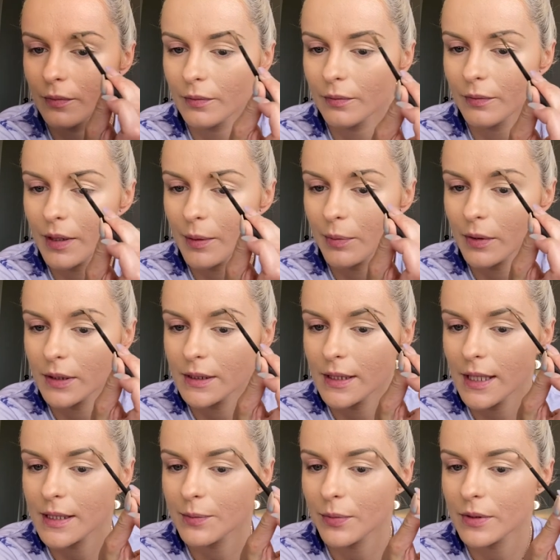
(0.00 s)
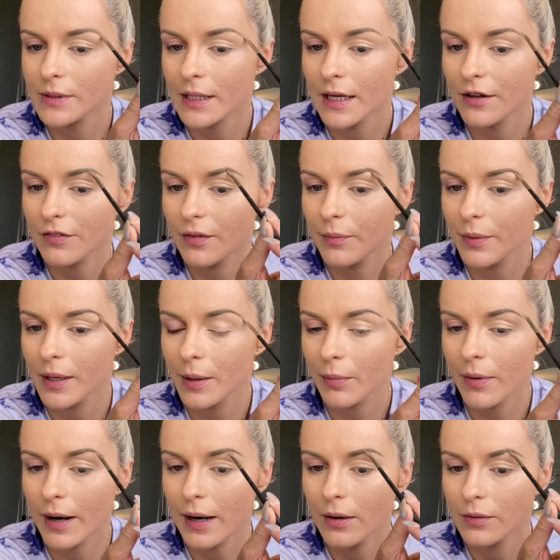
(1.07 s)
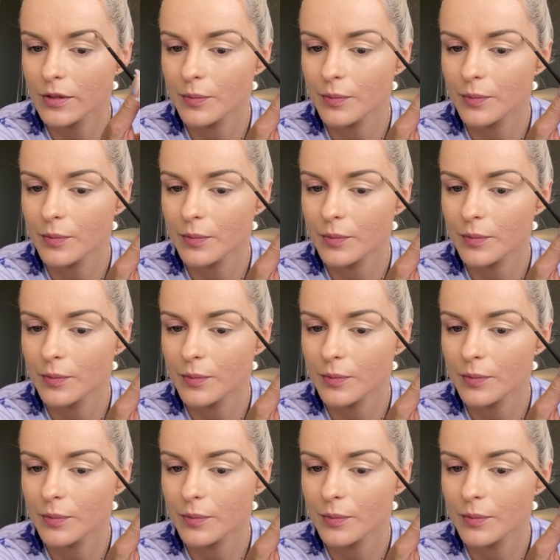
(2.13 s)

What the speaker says: People are desperate to have bigger brows,